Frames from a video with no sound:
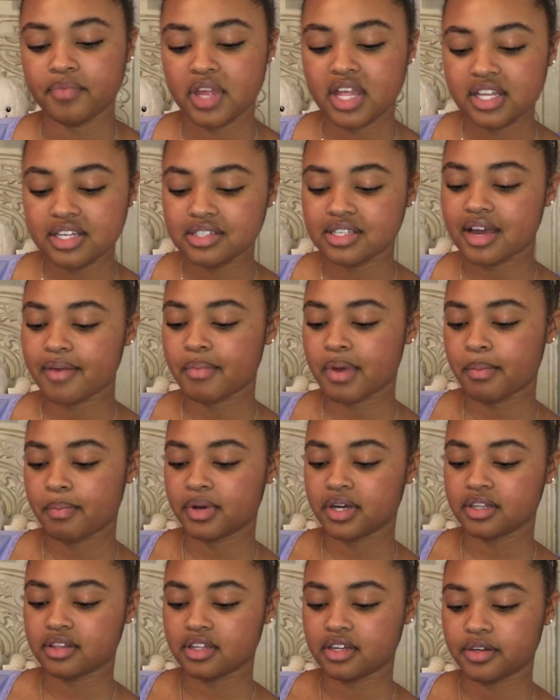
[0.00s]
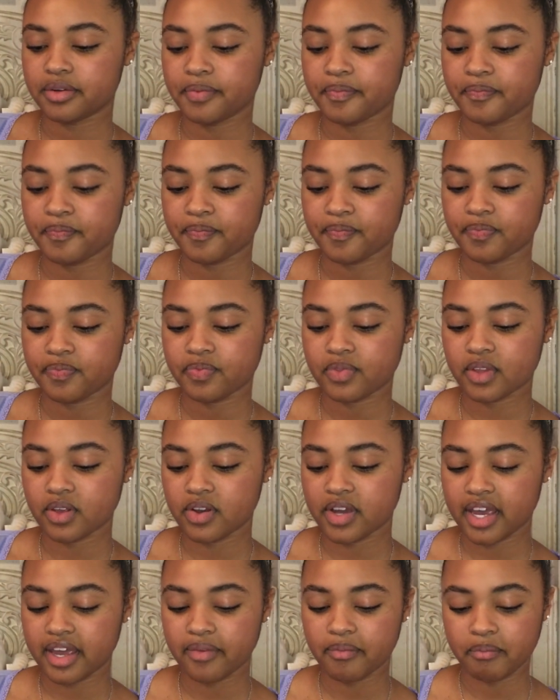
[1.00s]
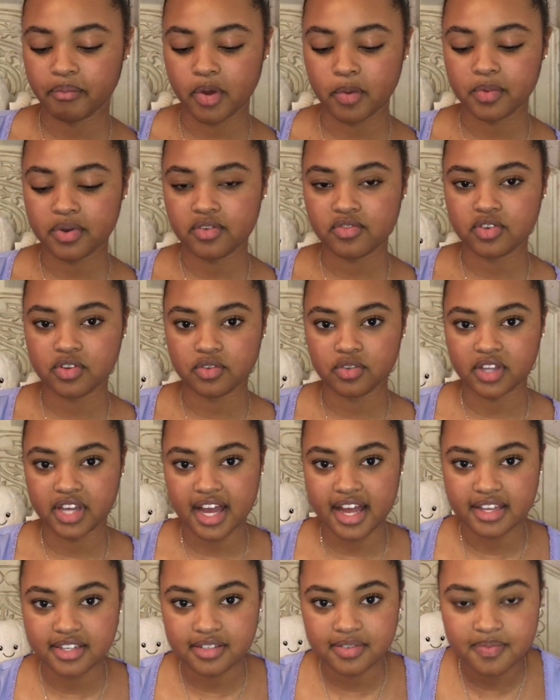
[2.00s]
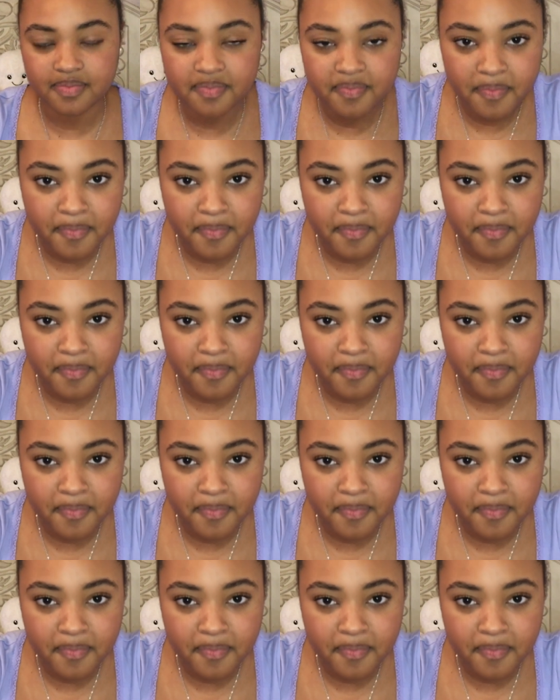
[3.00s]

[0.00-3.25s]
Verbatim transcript: At least I have my book though. Okay, moment of truth, guys.